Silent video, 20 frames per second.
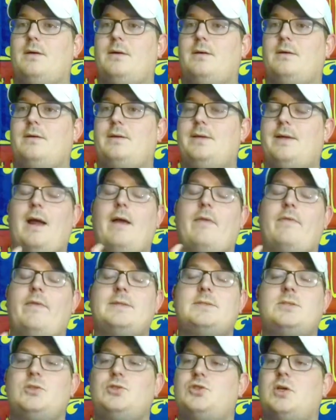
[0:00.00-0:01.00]
yeah,
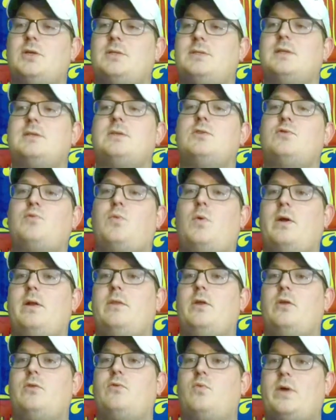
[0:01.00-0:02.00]
this is just this is one of
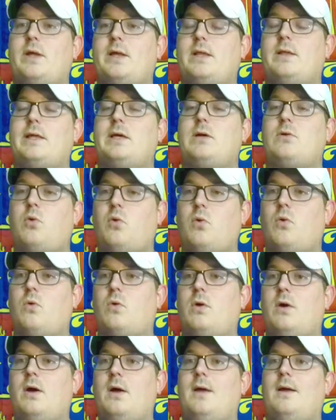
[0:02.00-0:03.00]
those really
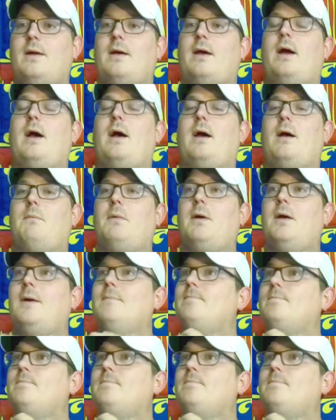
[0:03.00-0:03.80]
cool. Um,